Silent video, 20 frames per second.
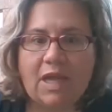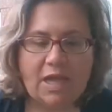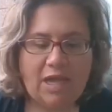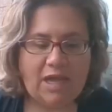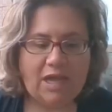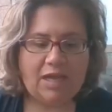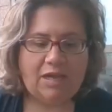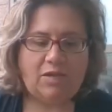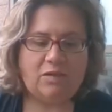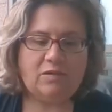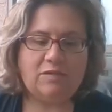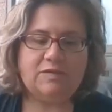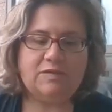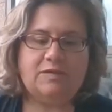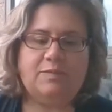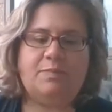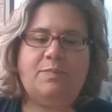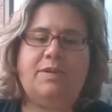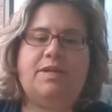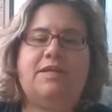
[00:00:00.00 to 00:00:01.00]
I
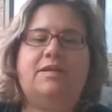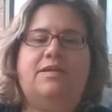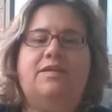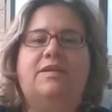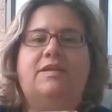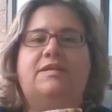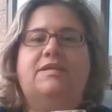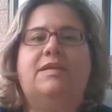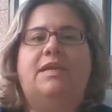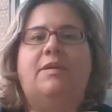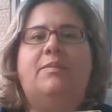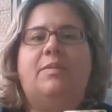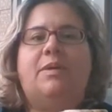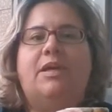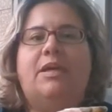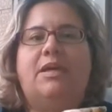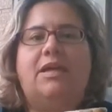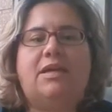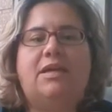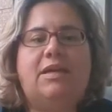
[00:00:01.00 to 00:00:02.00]
also picked this up.
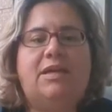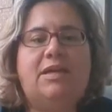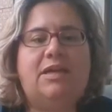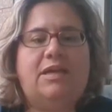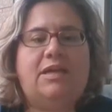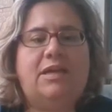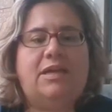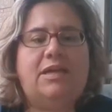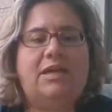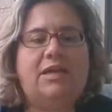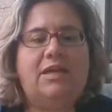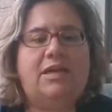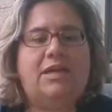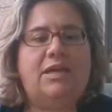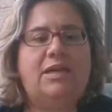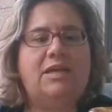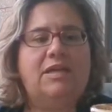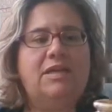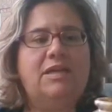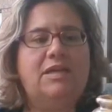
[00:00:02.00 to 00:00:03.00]

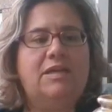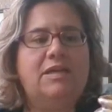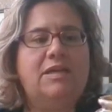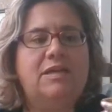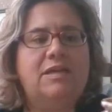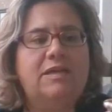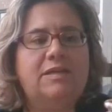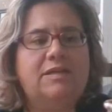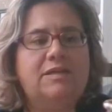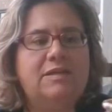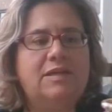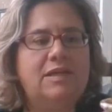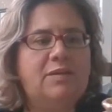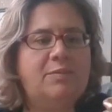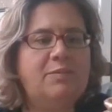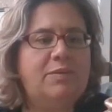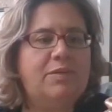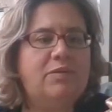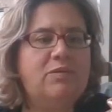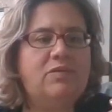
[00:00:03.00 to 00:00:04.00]
It is a
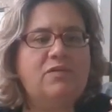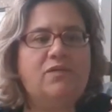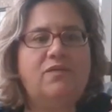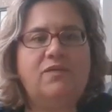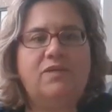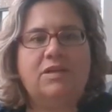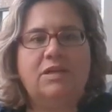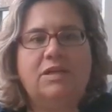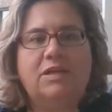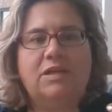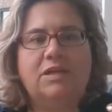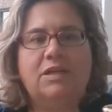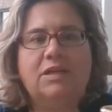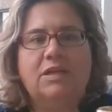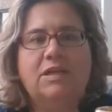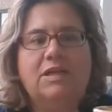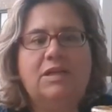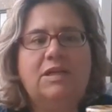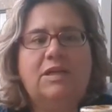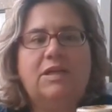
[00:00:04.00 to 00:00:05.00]
beautiful
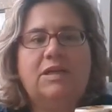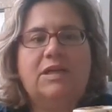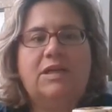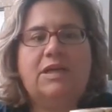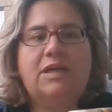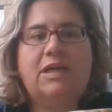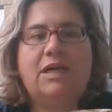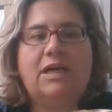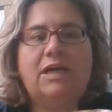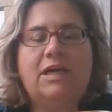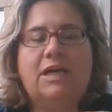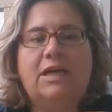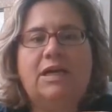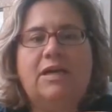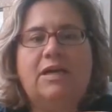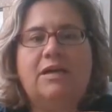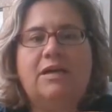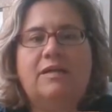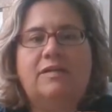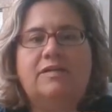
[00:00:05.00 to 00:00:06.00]

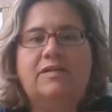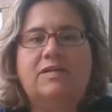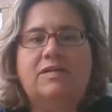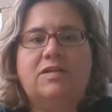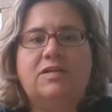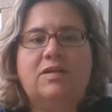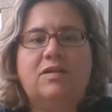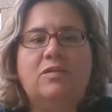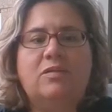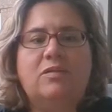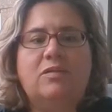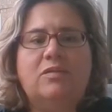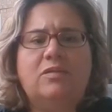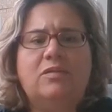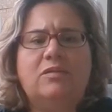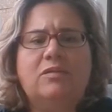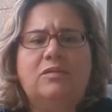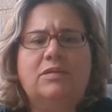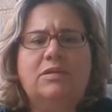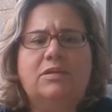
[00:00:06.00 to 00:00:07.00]

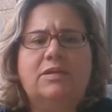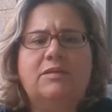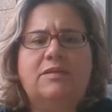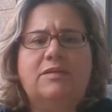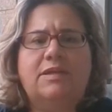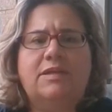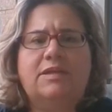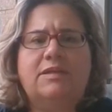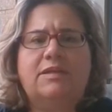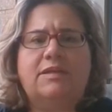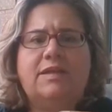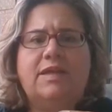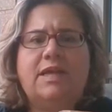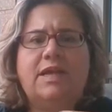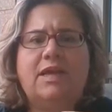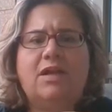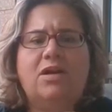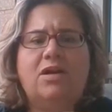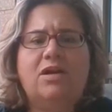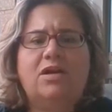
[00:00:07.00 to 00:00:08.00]
stone that they
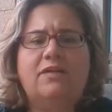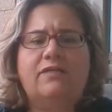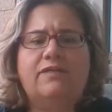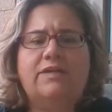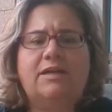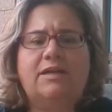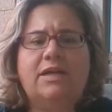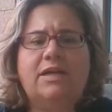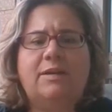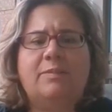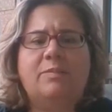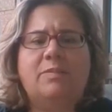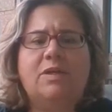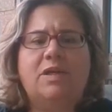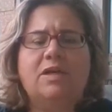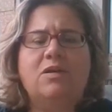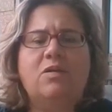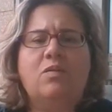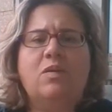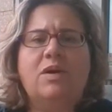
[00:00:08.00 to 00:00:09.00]
carved out. I'm
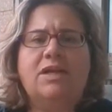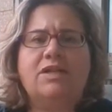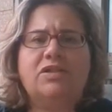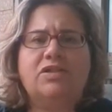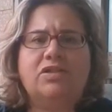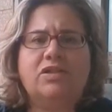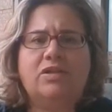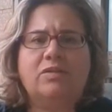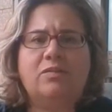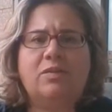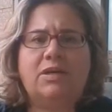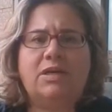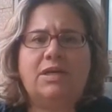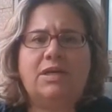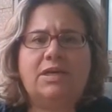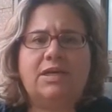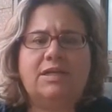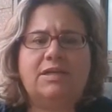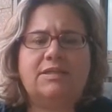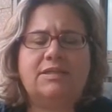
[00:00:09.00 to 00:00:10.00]
not quite sure what it
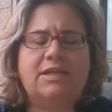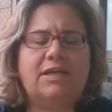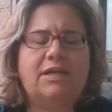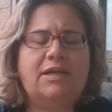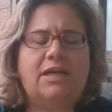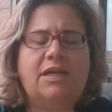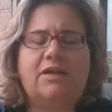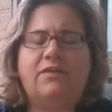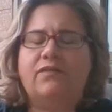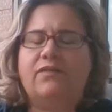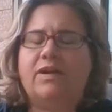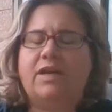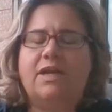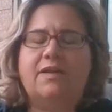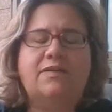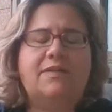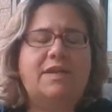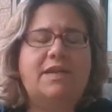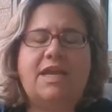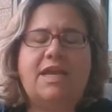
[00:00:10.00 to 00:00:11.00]
is. I forget
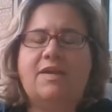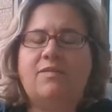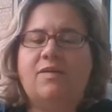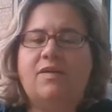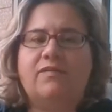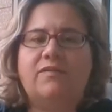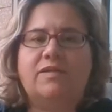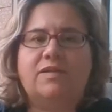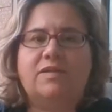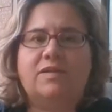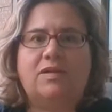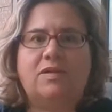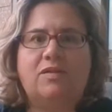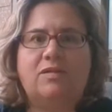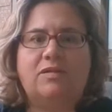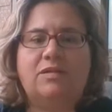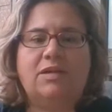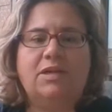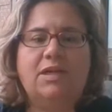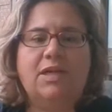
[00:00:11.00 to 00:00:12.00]
the name of the
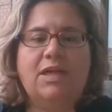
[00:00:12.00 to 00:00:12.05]
stone.